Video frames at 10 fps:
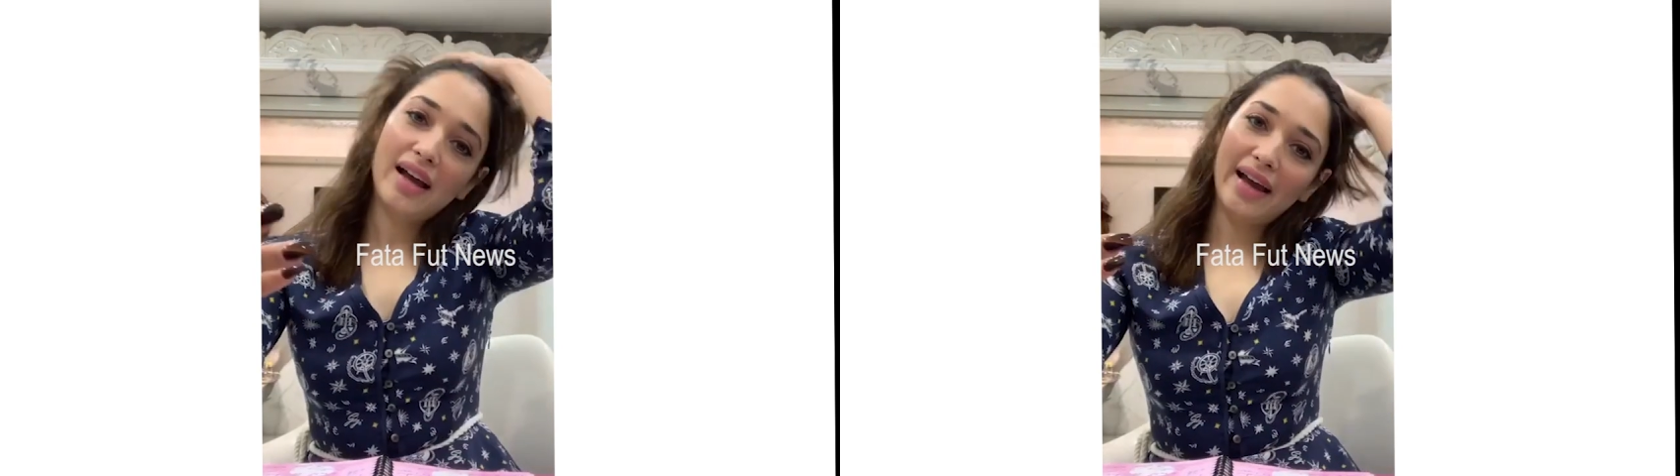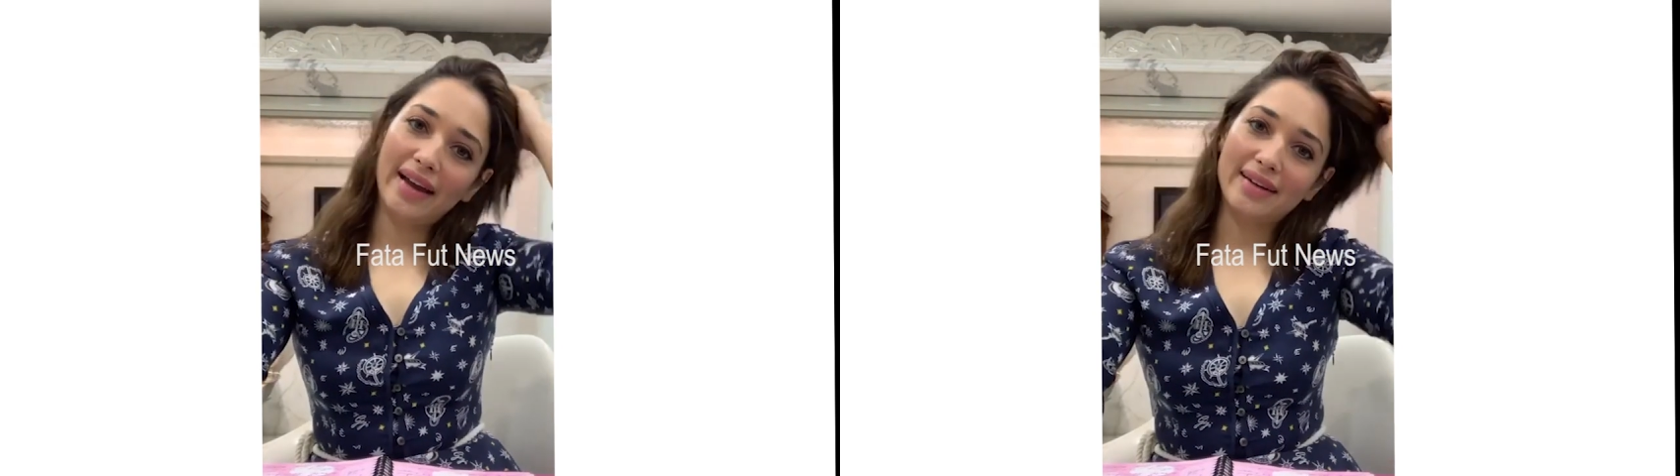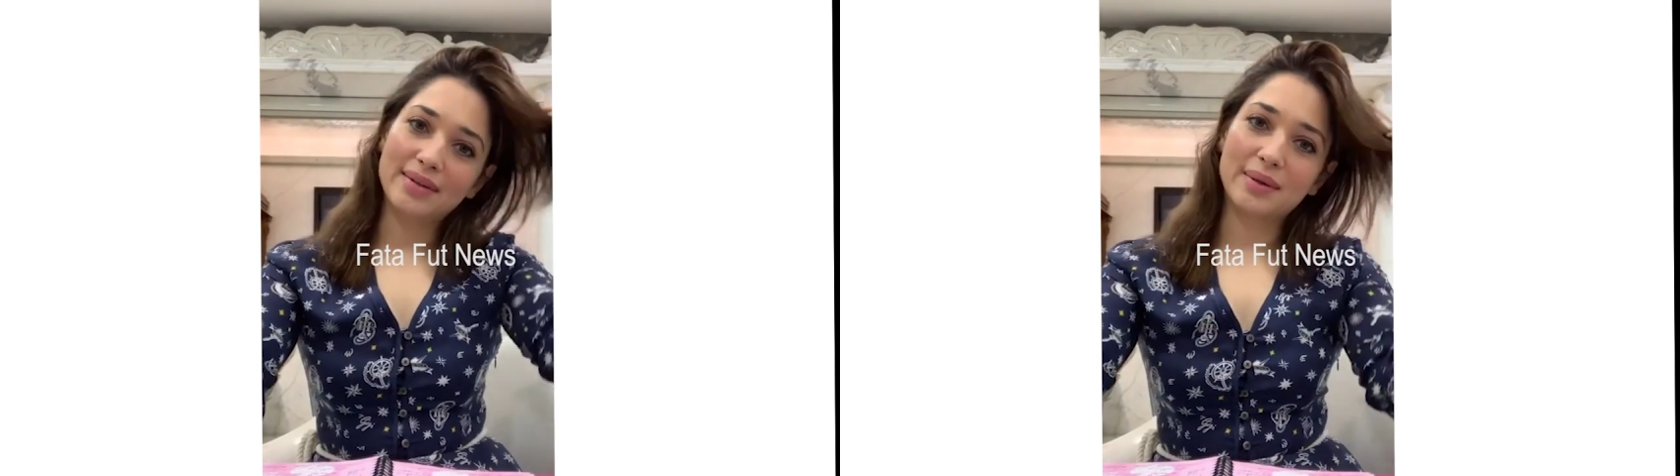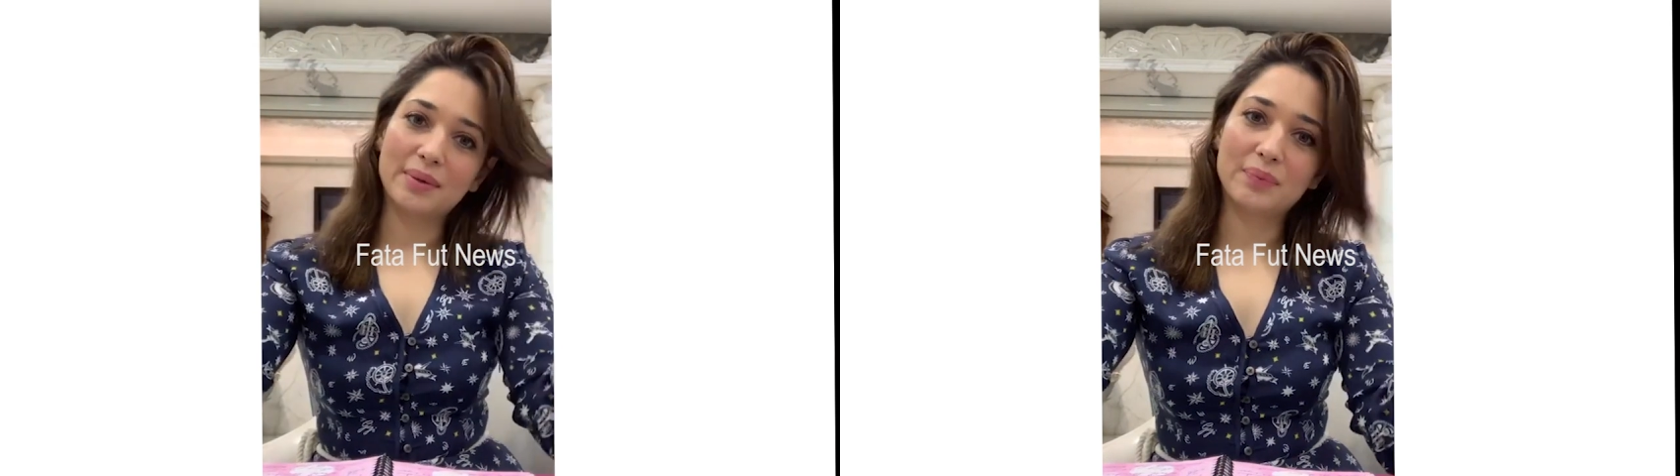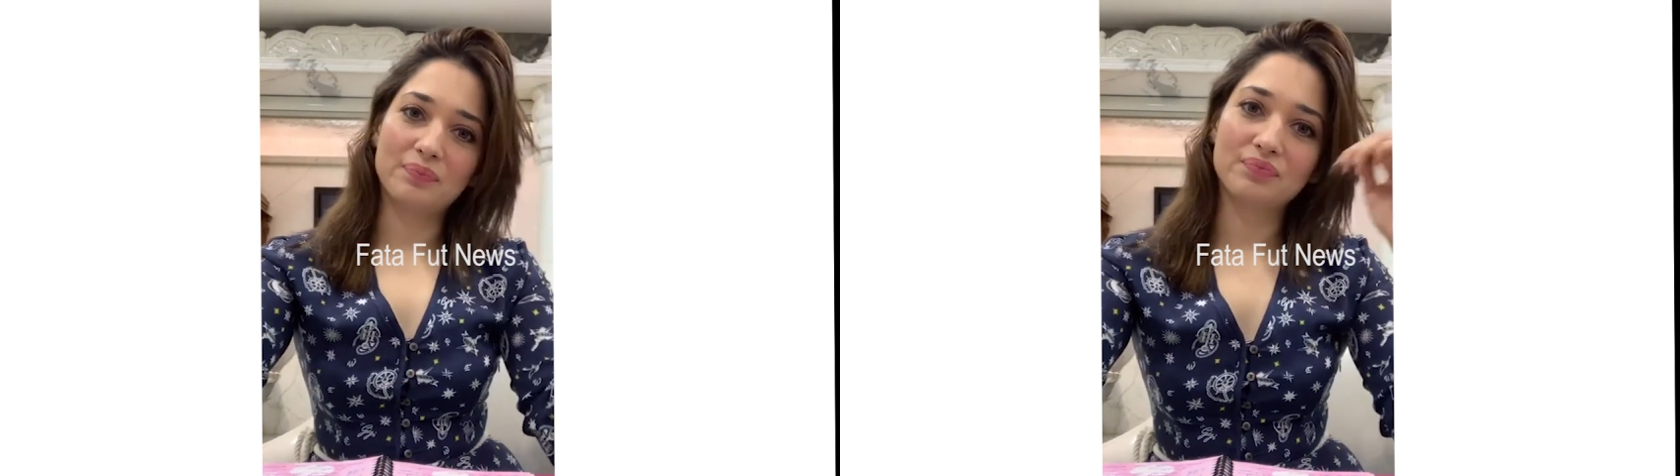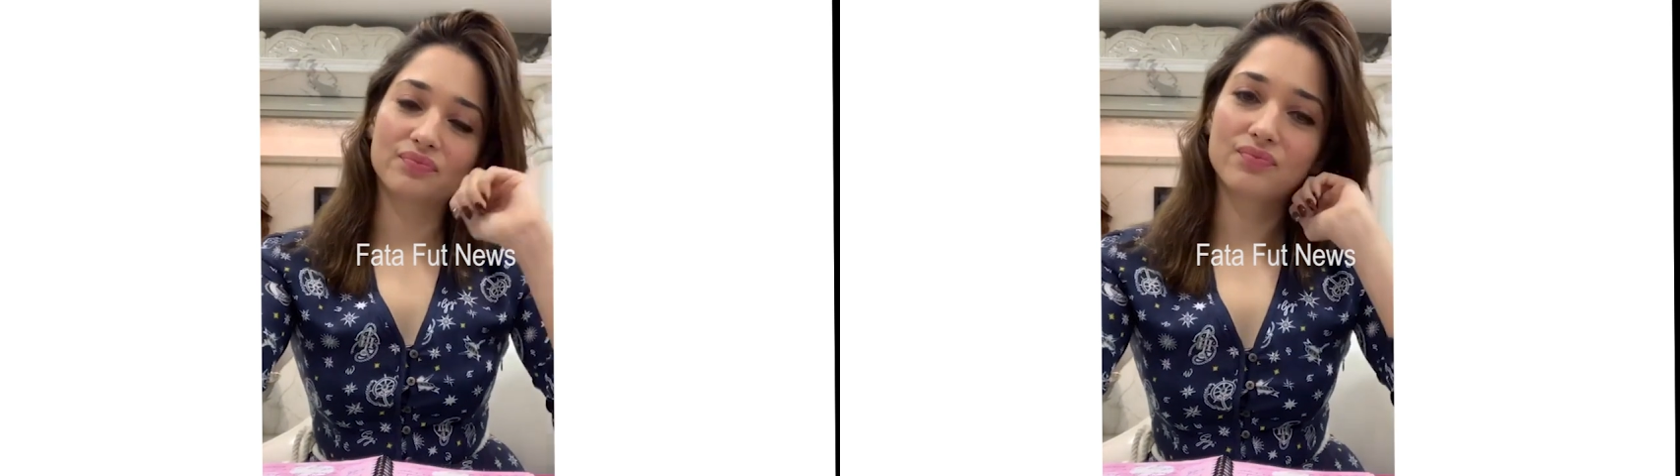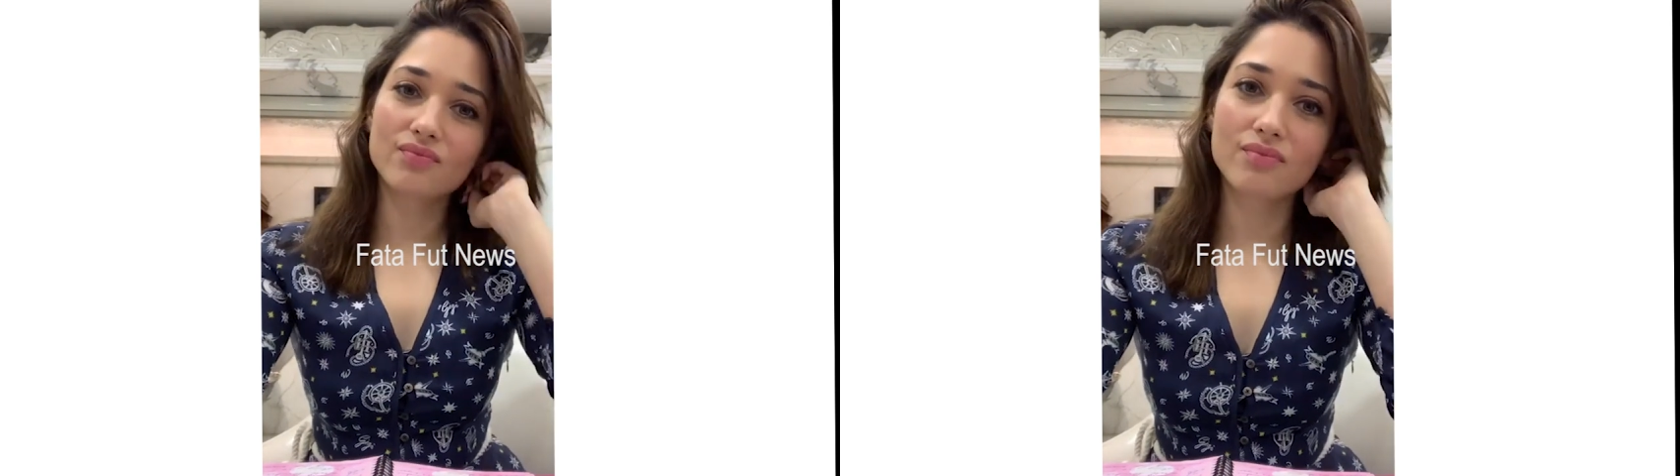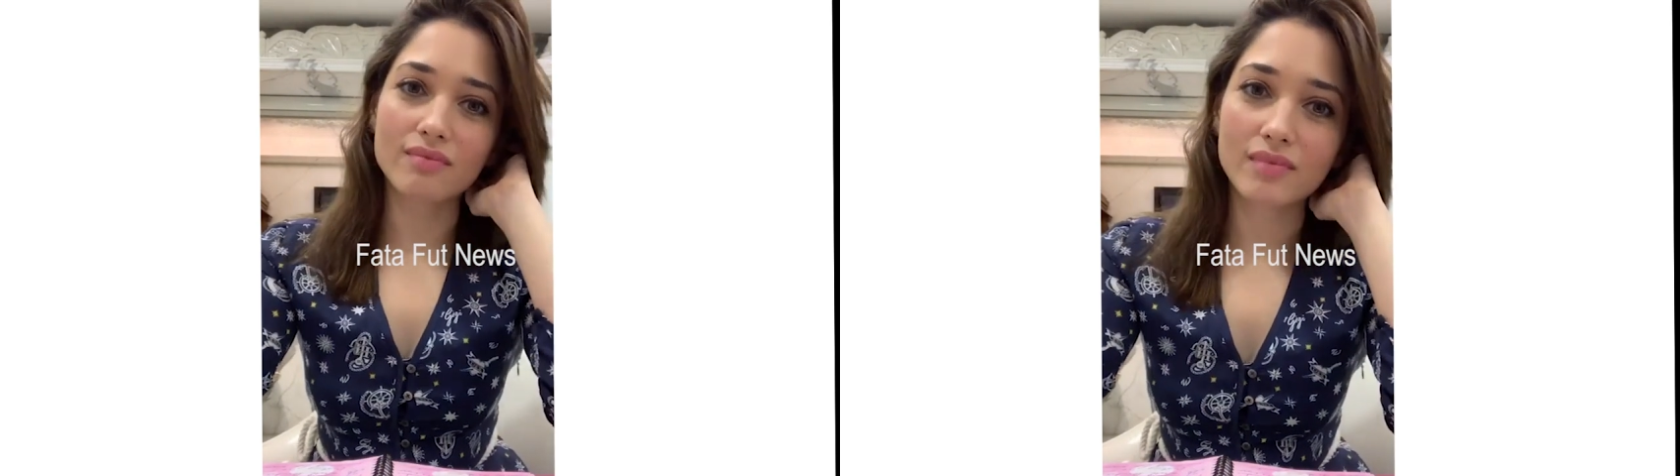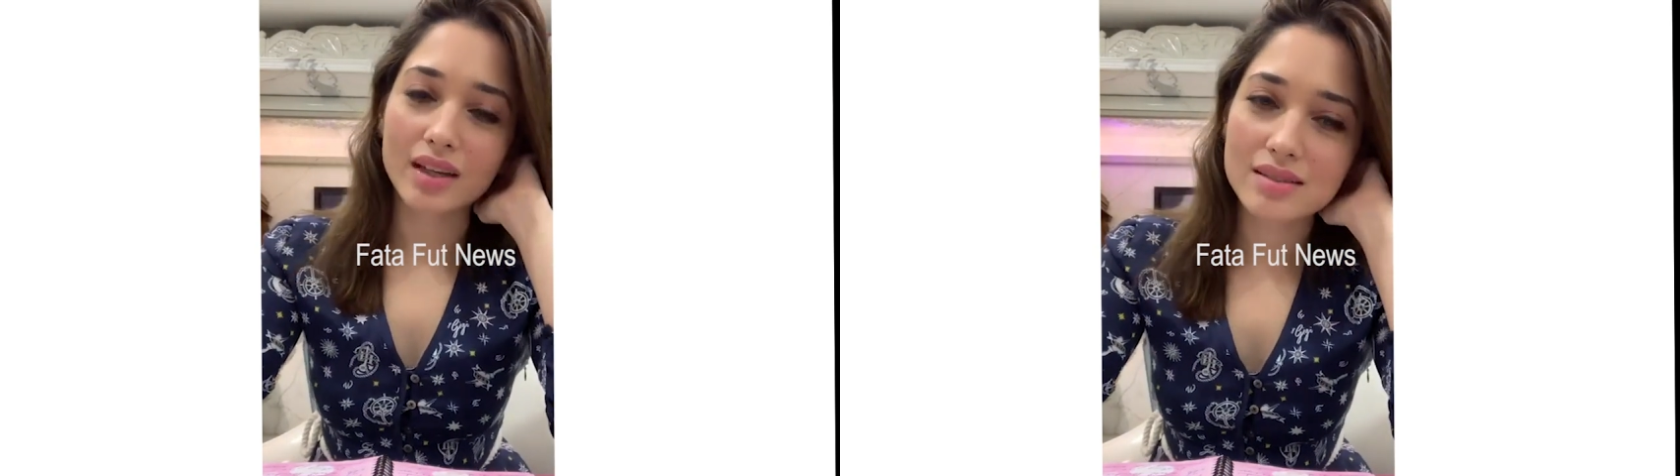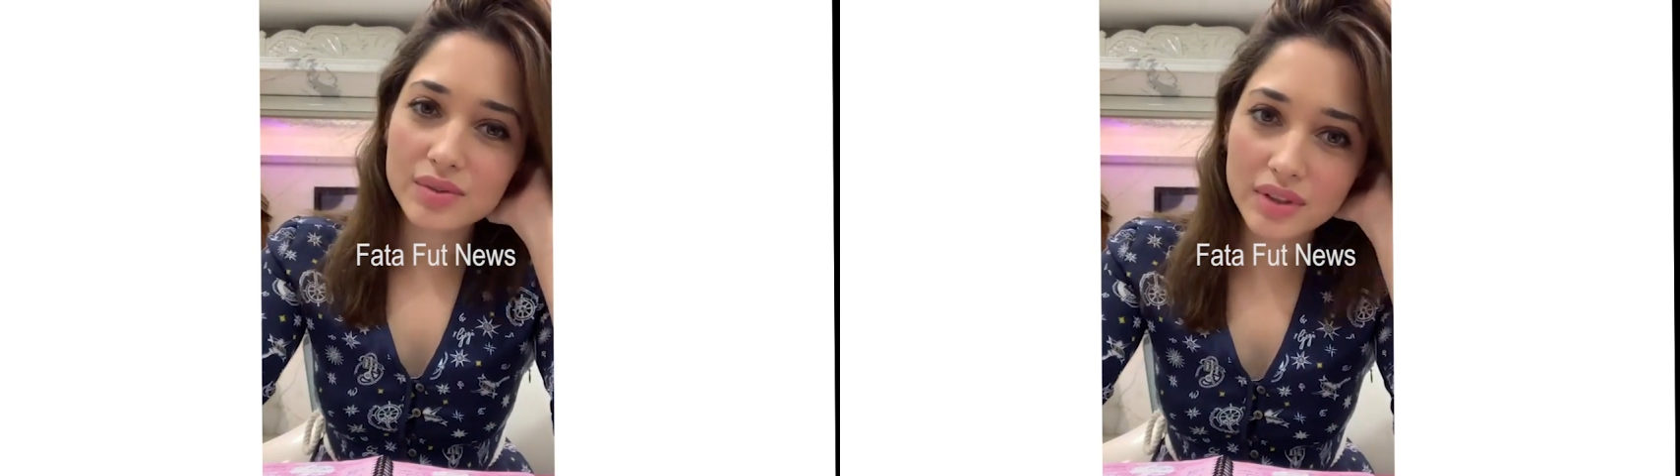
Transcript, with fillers: And um, so